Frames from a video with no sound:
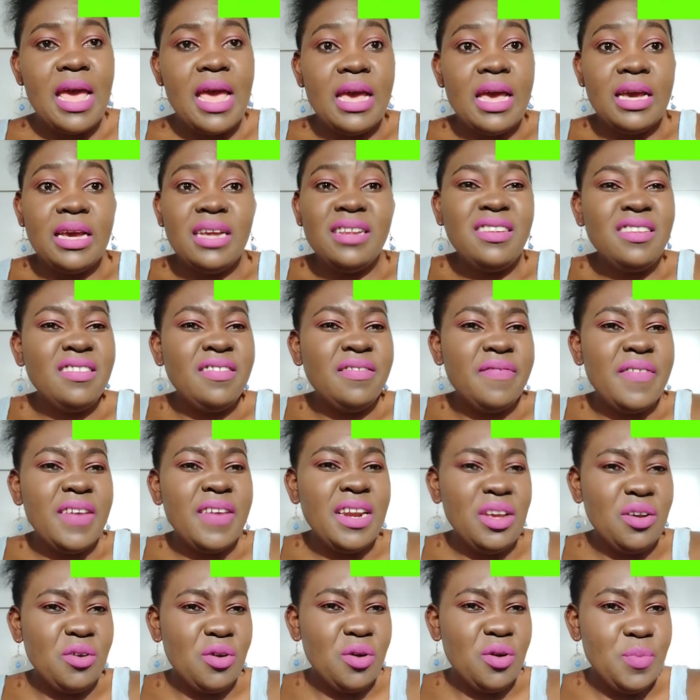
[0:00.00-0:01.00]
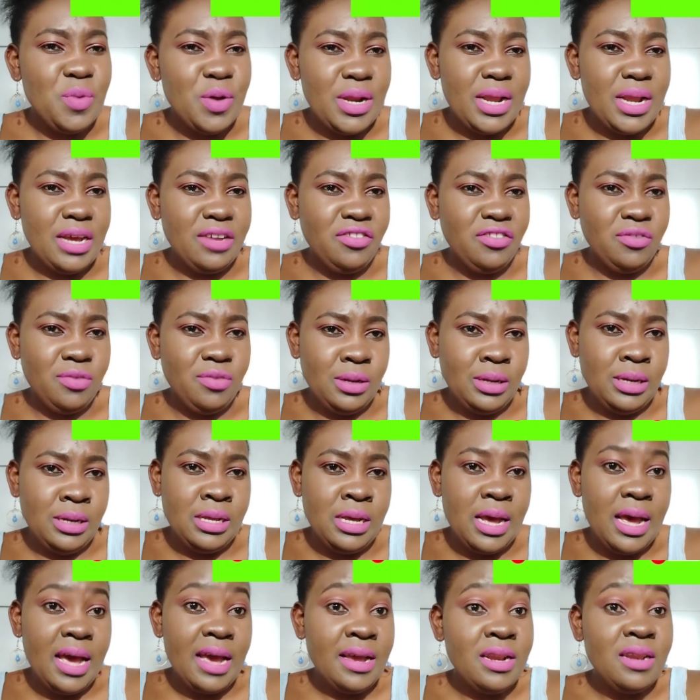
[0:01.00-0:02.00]
It is very common, actually.
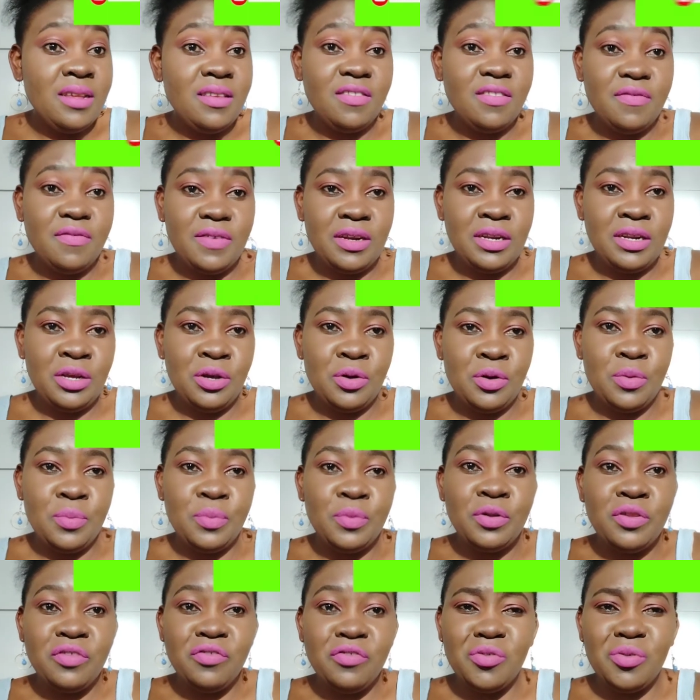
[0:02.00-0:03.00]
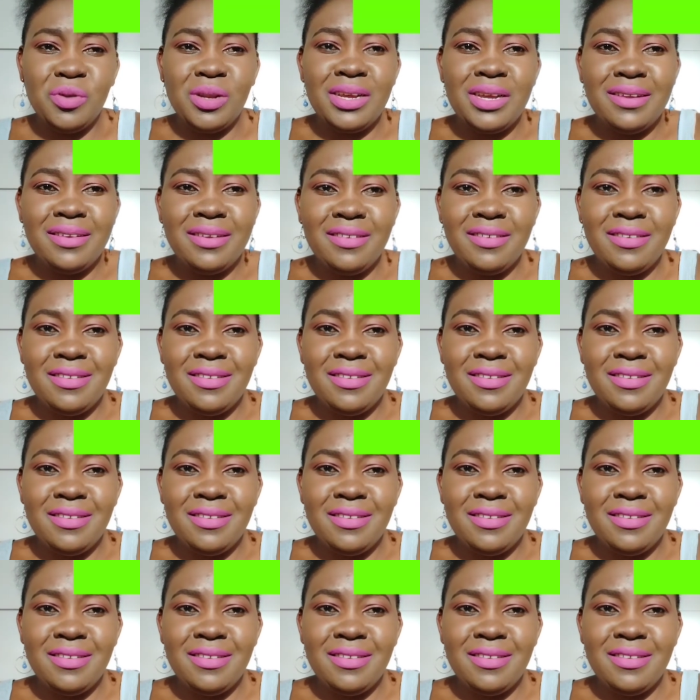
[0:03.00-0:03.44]
Acne is very common during